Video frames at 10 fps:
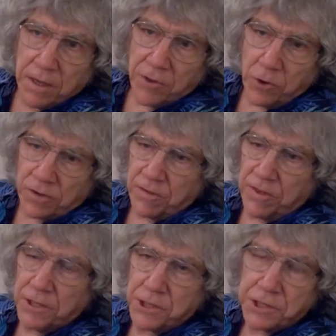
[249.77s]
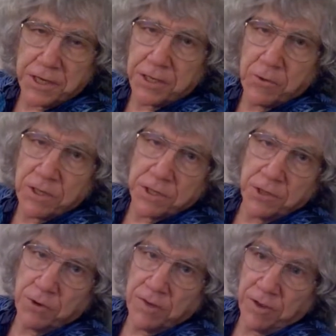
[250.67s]
That all the things he says he wants to
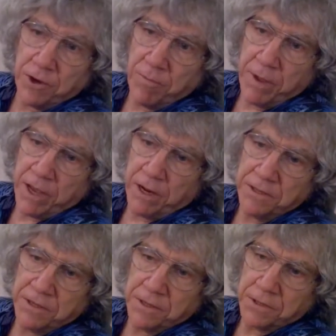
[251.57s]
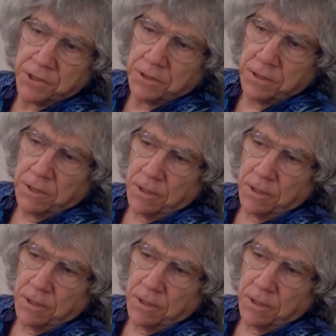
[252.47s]
do, I think, are bad ideas.